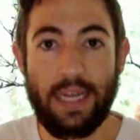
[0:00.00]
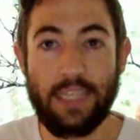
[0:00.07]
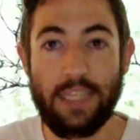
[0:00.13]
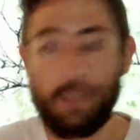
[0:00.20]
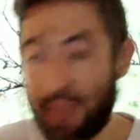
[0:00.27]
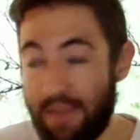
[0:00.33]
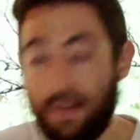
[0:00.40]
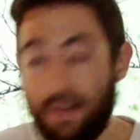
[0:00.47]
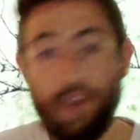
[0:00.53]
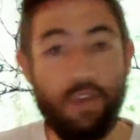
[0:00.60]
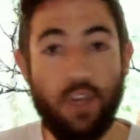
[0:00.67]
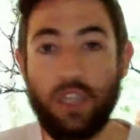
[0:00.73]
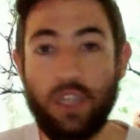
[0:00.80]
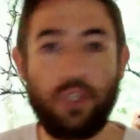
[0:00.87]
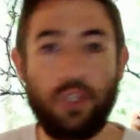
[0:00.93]
even if
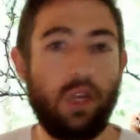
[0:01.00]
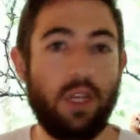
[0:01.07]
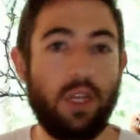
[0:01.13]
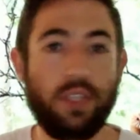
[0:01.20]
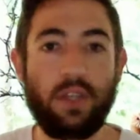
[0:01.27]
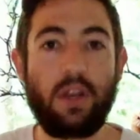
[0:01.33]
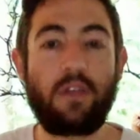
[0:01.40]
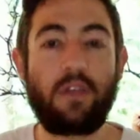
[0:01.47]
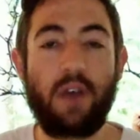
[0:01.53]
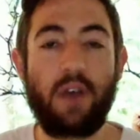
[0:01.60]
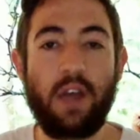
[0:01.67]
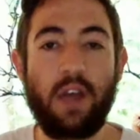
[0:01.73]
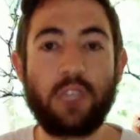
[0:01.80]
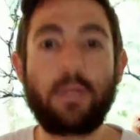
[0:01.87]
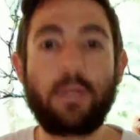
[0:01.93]
you're just newly
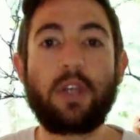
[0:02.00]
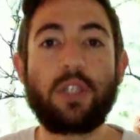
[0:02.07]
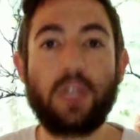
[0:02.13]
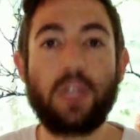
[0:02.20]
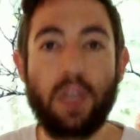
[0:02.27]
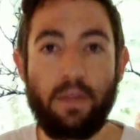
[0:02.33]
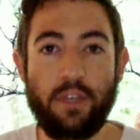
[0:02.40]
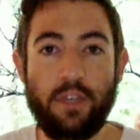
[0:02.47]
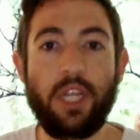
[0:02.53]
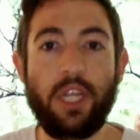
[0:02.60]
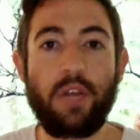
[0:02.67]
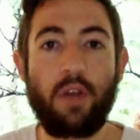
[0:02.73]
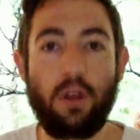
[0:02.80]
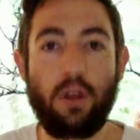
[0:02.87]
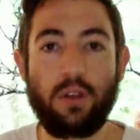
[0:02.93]
certified, just because you're leveraging
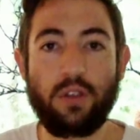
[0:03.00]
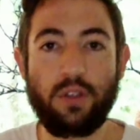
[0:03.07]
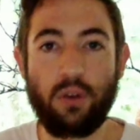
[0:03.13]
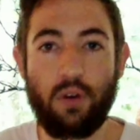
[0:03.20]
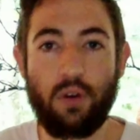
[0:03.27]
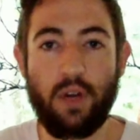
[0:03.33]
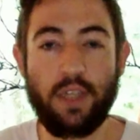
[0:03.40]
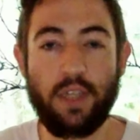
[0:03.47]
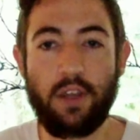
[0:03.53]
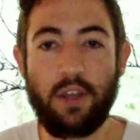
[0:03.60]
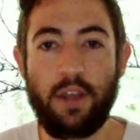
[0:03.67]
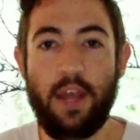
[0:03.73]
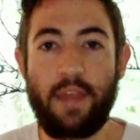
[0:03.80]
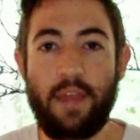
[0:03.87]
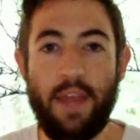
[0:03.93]
your own story.
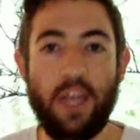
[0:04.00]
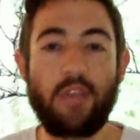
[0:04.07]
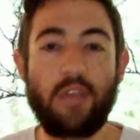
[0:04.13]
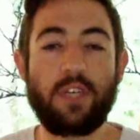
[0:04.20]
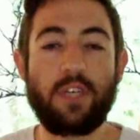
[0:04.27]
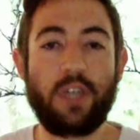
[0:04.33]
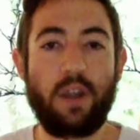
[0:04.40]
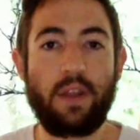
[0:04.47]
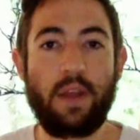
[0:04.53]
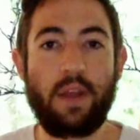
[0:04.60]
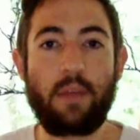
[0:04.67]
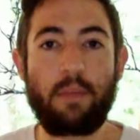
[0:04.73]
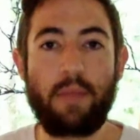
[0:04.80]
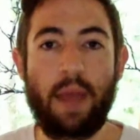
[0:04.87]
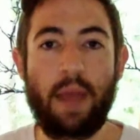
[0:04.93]
So thank you for sharing
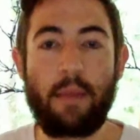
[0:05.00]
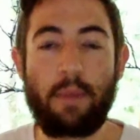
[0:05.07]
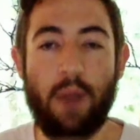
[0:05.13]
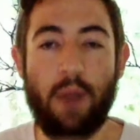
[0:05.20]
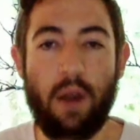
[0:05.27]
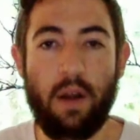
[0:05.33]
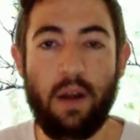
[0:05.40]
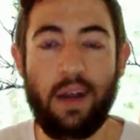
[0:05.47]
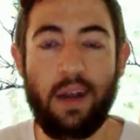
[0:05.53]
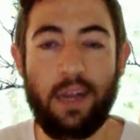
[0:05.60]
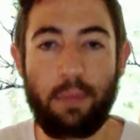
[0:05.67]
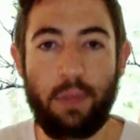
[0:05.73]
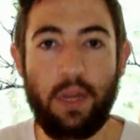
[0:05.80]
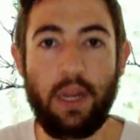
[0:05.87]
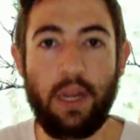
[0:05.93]
that, Byron. I
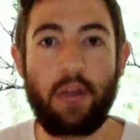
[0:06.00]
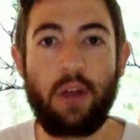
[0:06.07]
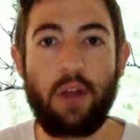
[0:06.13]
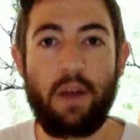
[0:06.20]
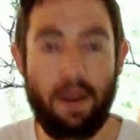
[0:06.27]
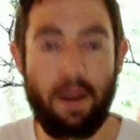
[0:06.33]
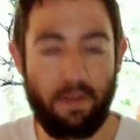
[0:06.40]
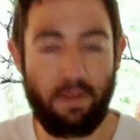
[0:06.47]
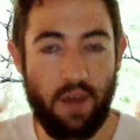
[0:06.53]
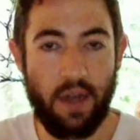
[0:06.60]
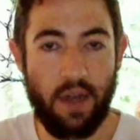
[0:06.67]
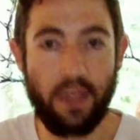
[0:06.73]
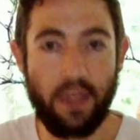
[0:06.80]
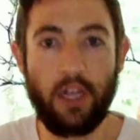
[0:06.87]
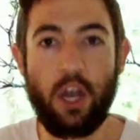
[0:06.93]
completely agree around
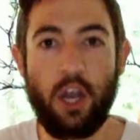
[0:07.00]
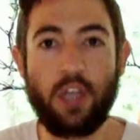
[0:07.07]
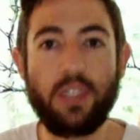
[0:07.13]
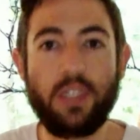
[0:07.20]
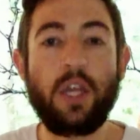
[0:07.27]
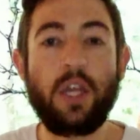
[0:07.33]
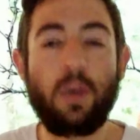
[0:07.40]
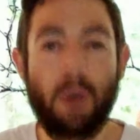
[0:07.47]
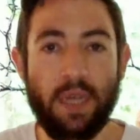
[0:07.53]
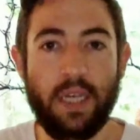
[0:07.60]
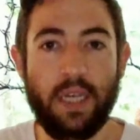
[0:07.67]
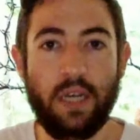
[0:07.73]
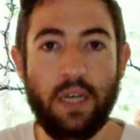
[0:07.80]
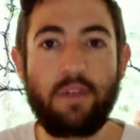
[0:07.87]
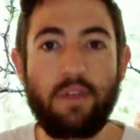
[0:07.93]
finding a coach that you
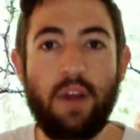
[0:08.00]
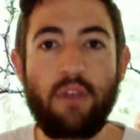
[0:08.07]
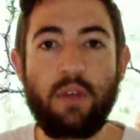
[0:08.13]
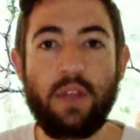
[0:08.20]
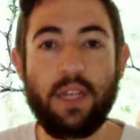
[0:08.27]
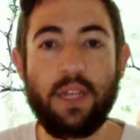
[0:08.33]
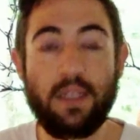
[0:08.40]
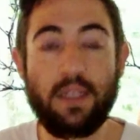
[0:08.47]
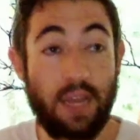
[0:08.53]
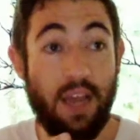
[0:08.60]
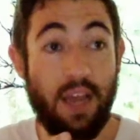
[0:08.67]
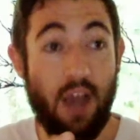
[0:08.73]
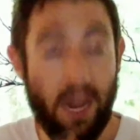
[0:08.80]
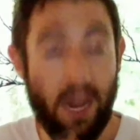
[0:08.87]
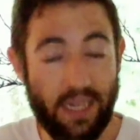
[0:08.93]
identify with
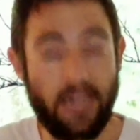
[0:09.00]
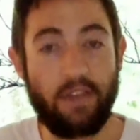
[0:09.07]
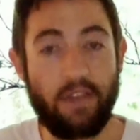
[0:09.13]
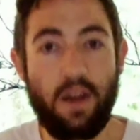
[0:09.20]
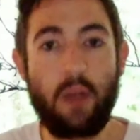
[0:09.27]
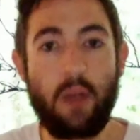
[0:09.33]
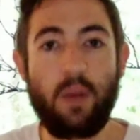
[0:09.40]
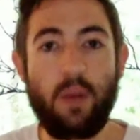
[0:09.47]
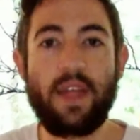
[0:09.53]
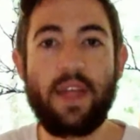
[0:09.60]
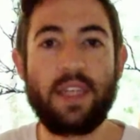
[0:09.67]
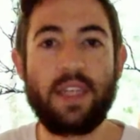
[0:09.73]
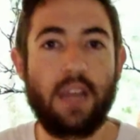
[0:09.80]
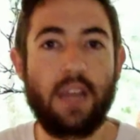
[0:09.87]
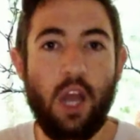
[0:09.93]

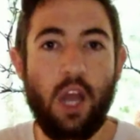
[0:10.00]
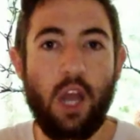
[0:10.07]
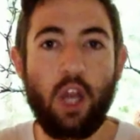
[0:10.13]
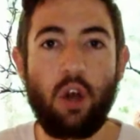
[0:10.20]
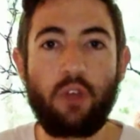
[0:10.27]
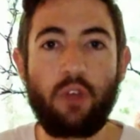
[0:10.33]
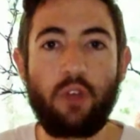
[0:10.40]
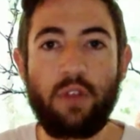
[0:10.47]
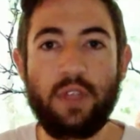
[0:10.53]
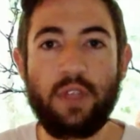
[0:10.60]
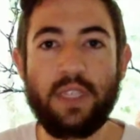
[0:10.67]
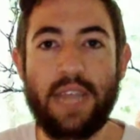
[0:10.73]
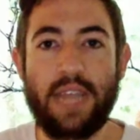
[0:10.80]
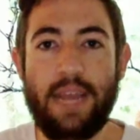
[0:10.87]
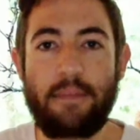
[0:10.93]
that's gone through the
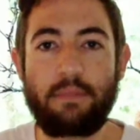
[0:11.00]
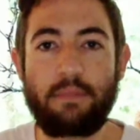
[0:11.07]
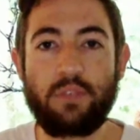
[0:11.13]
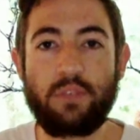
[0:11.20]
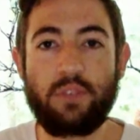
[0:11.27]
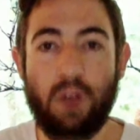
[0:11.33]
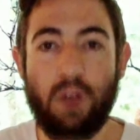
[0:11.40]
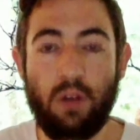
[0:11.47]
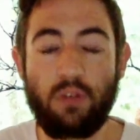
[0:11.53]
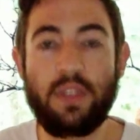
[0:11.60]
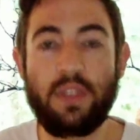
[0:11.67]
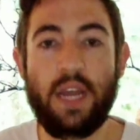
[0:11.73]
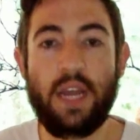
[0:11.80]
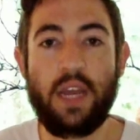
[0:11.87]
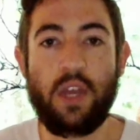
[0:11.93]
same struggles
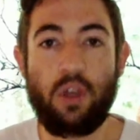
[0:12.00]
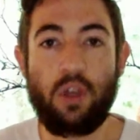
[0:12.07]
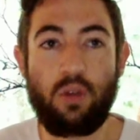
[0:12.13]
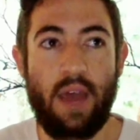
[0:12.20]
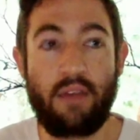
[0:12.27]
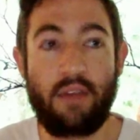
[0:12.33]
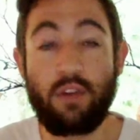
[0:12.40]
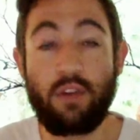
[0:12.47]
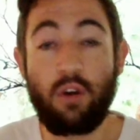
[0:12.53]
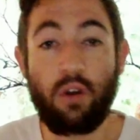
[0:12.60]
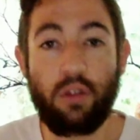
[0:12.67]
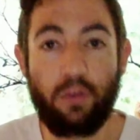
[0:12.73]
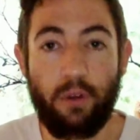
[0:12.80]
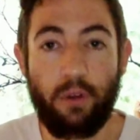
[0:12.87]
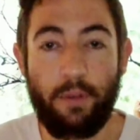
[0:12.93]
that you have gone
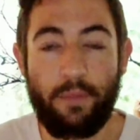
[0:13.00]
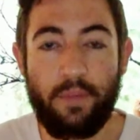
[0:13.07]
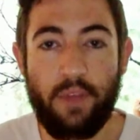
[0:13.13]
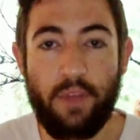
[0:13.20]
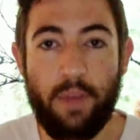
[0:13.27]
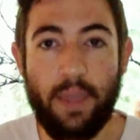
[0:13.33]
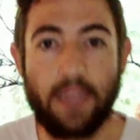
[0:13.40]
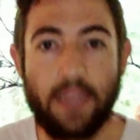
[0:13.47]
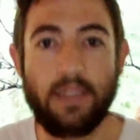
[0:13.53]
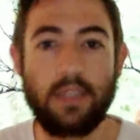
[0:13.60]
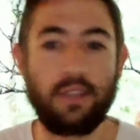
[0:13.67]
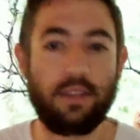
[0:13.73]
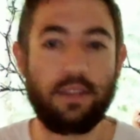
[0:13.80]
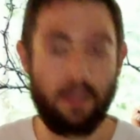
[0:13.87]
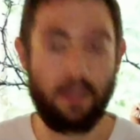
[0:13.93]
through. That makes sense.